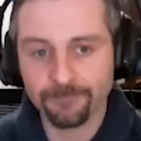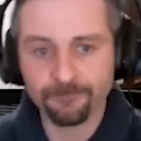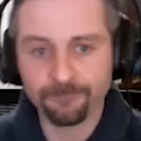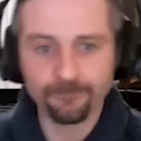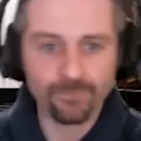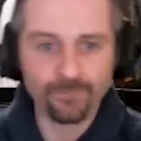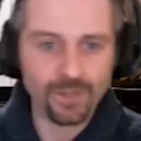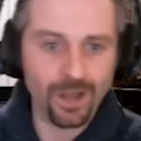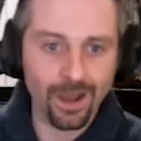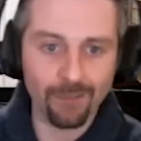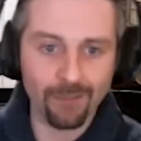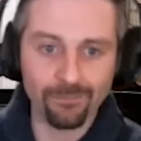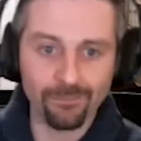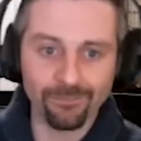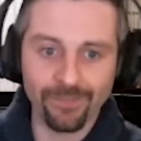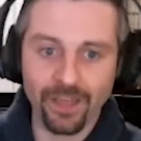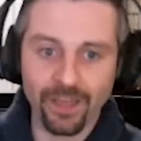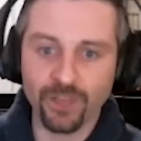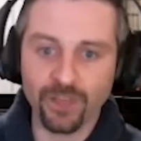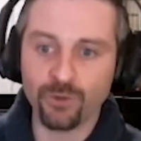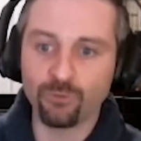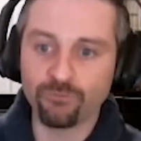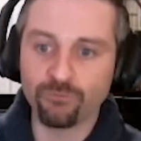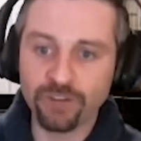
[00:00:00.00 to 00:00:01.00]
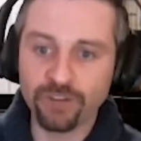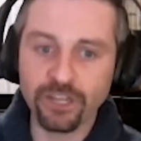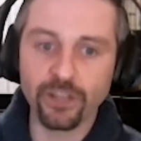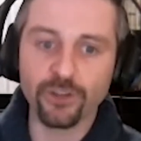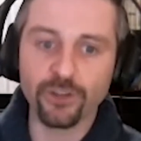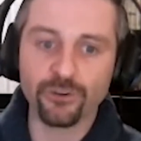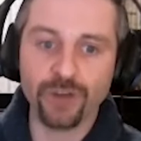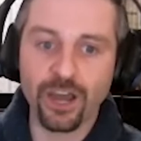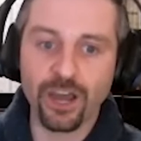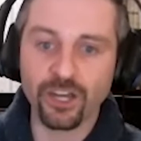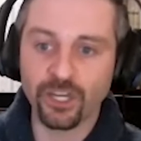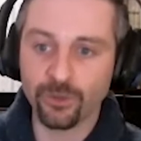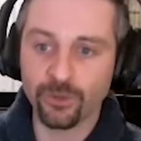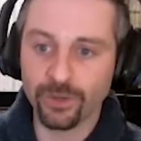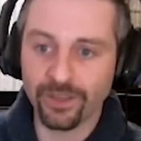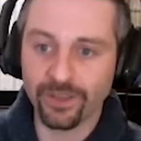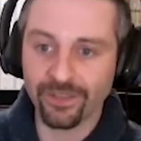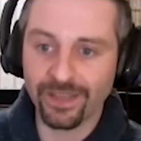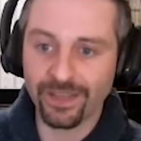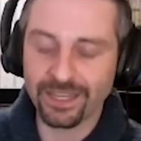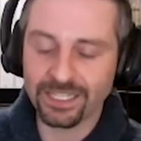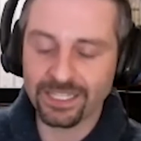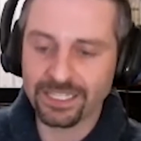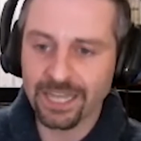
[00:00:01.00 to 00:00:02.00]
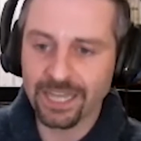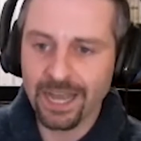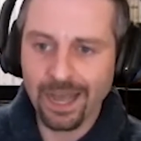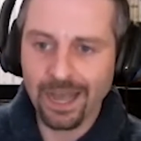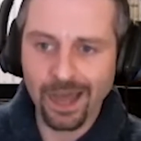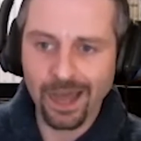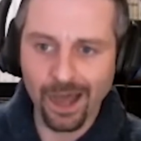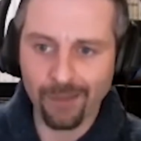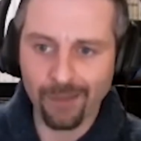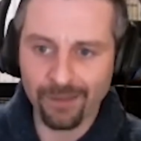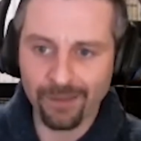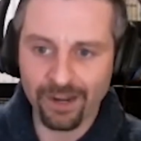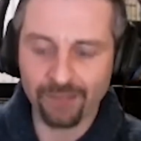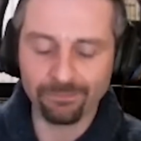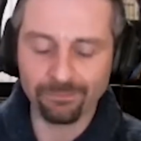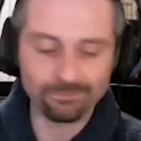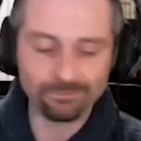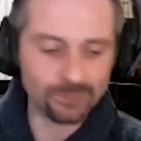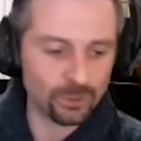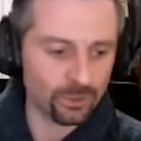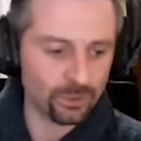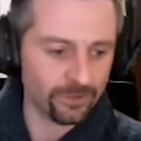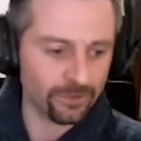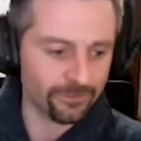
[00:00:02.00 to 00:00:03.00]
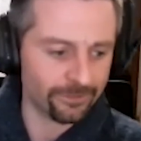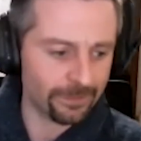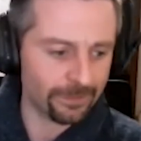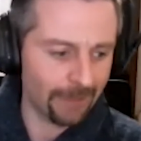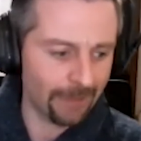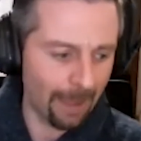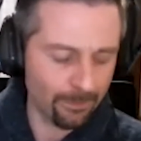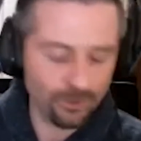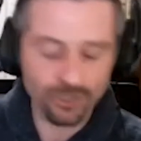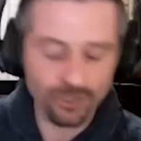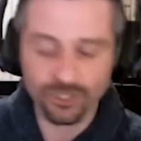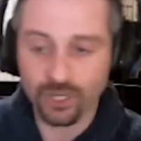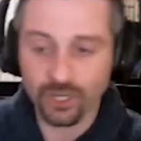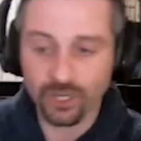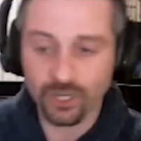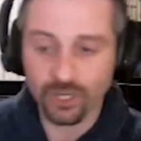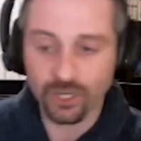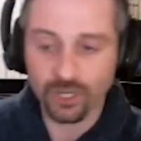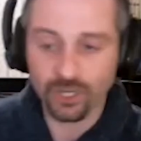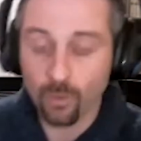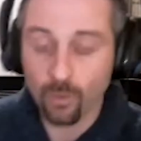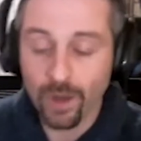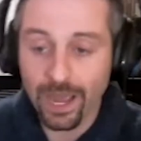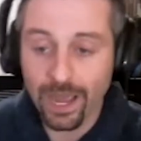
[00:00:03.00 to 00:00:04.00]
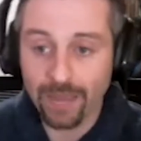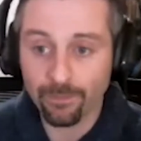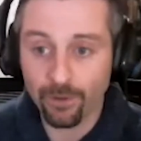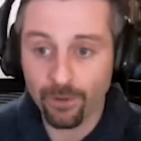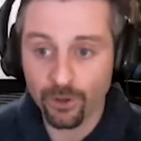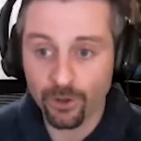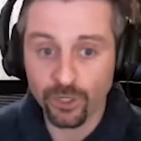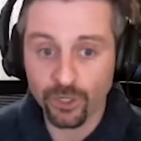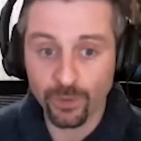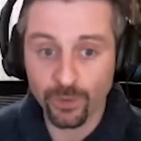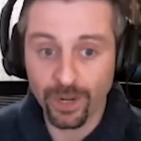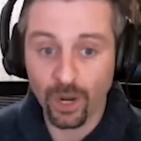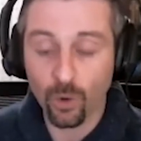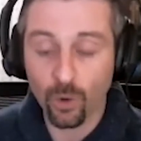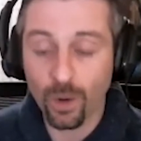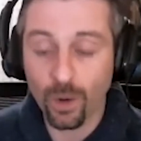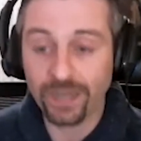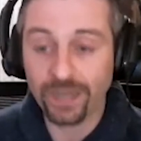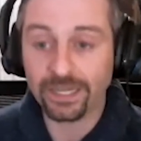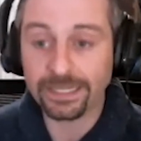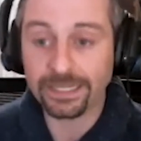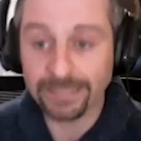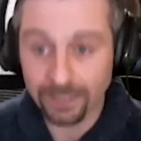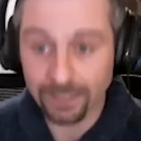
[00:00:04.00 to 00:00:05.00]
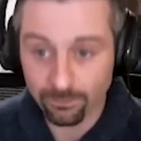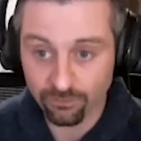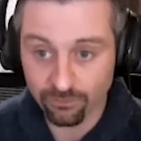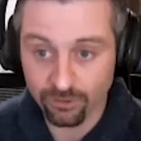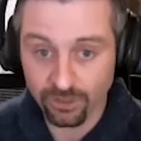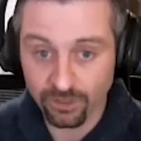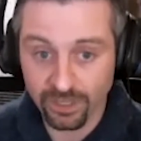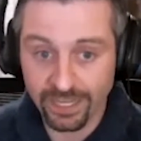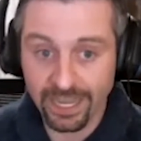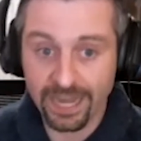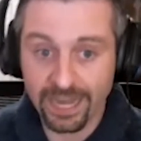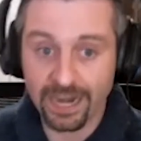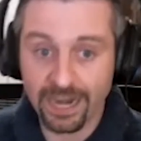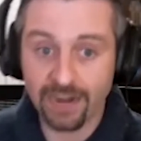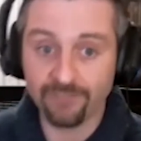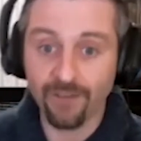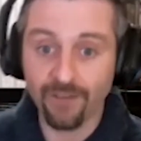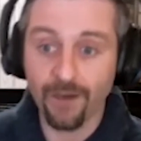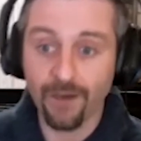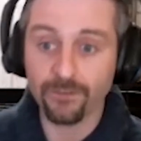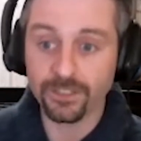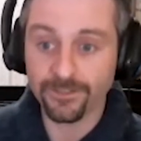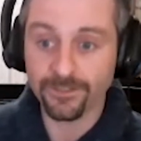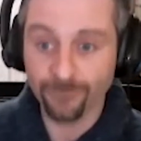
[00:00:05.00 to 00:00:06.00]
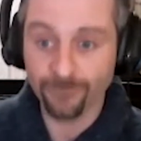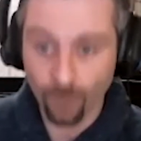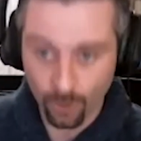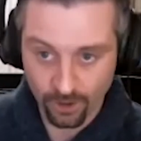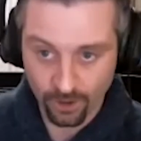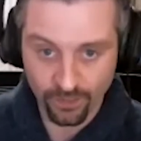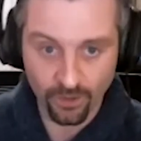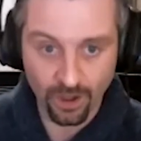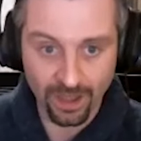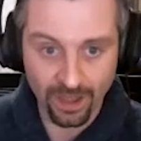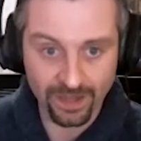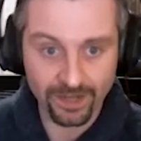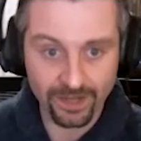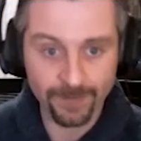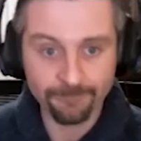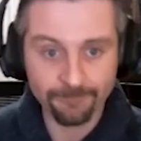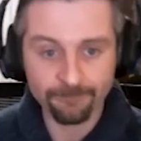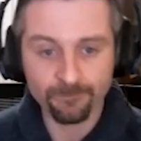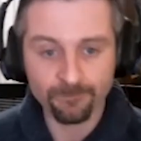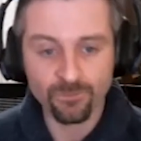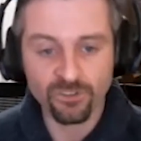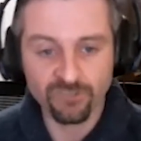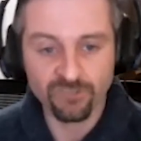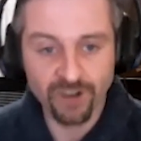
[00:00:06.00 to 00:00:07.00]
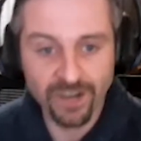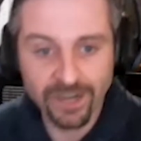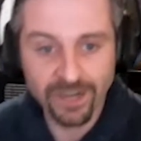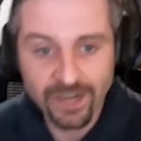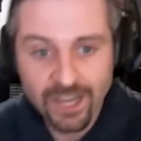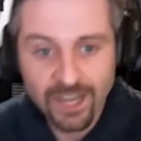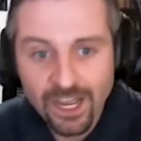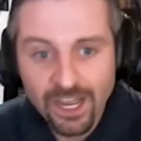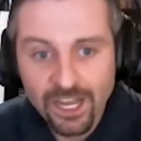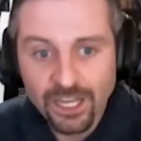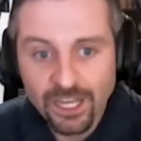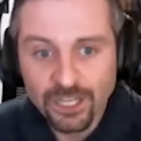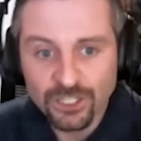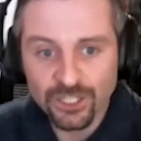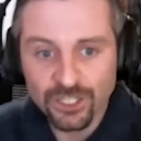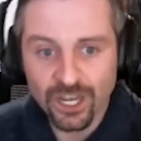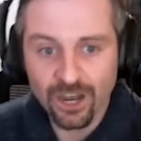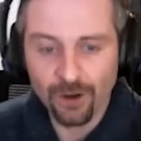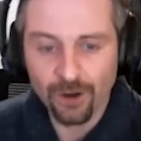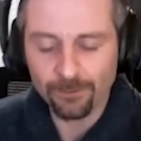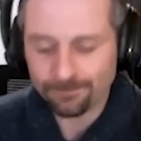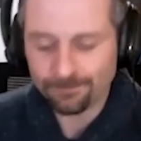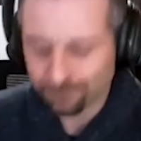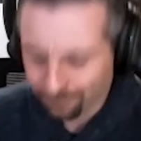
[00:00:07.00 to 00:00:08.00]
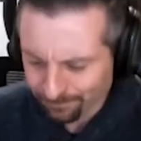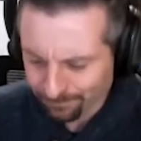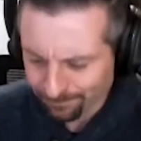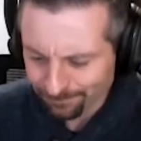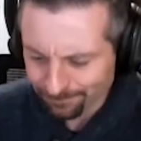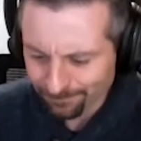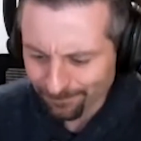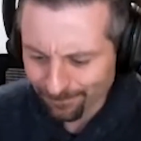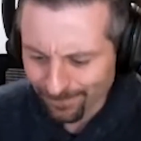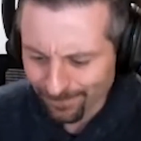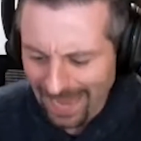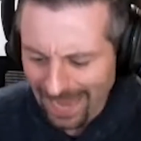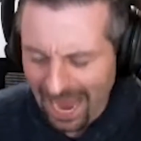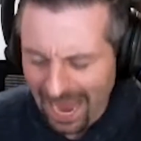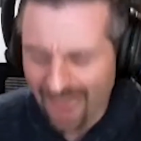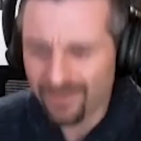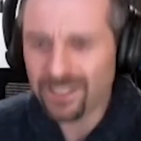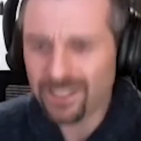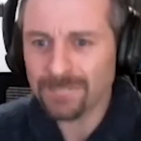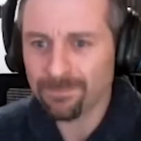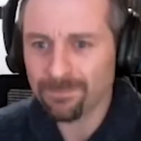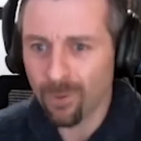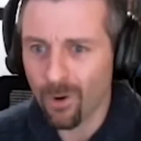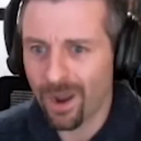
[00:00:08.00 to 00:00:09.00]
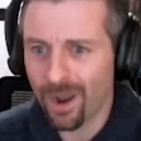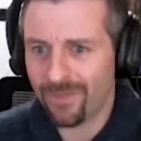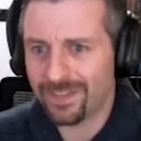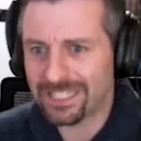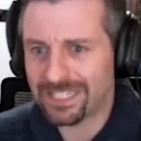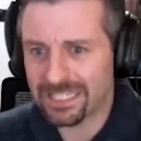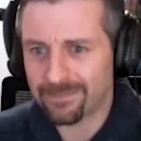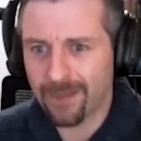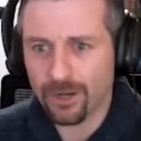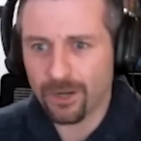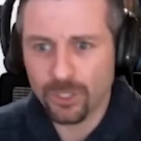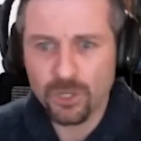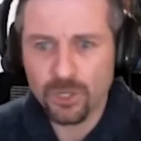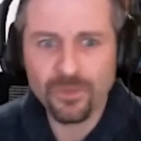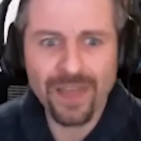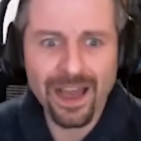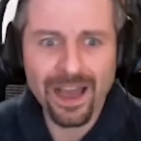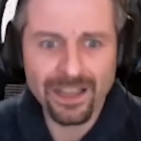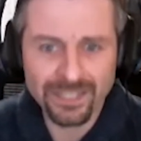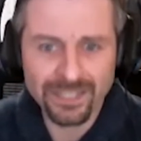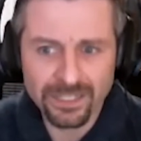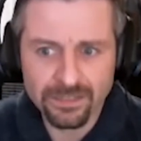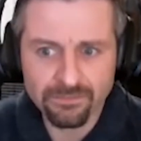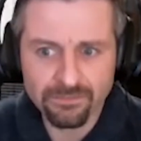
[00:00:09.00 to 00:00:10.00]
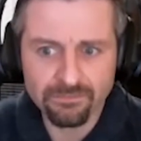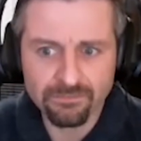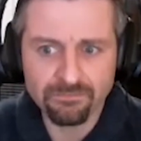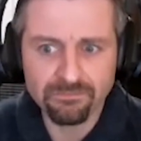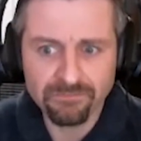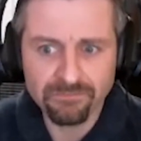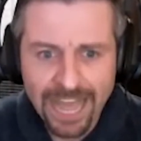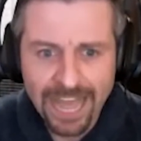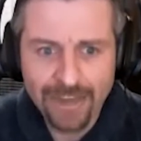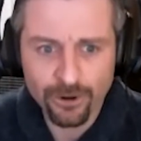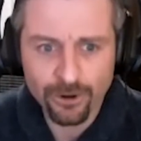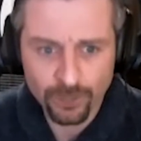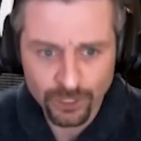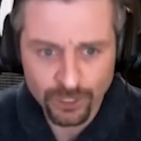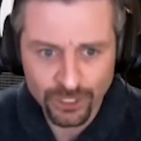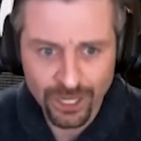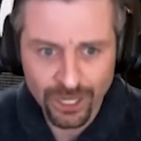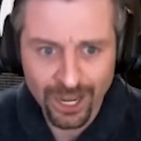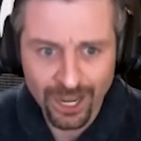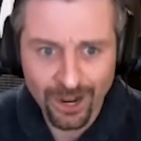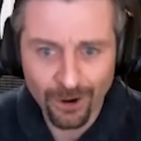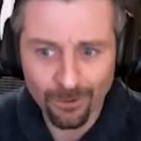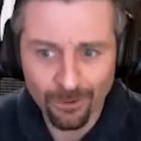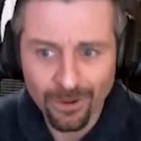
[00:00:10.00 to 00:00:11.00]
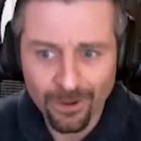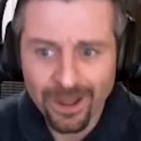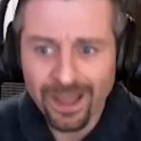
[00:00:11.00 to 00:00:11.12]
that you really are not doing this in a sort of opportunistic way, but you're doing it quite deliberately, and it involves forethought, right? So at this point, this is about 2010 or so,